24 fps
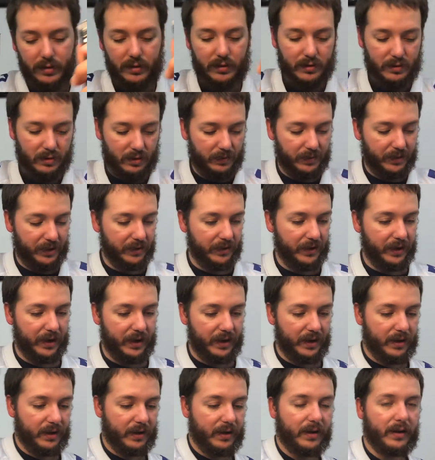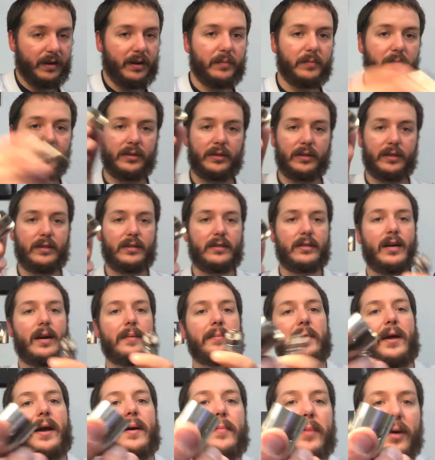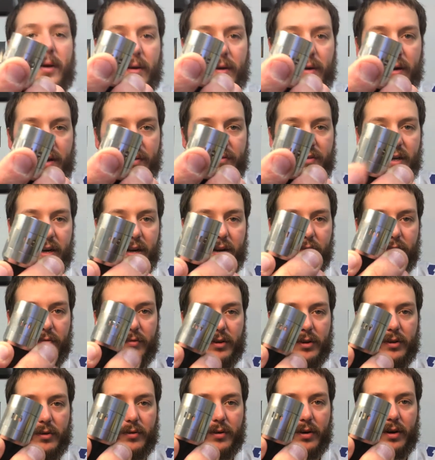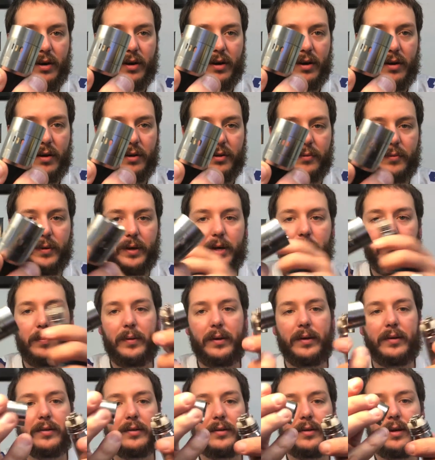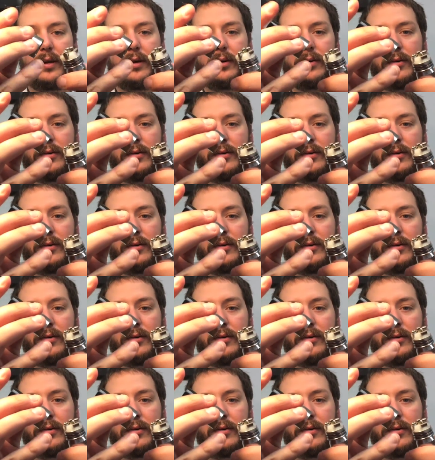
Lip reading: So let me go ahead and I'll put the top cap back on. I have the airflow all the way open on the Dark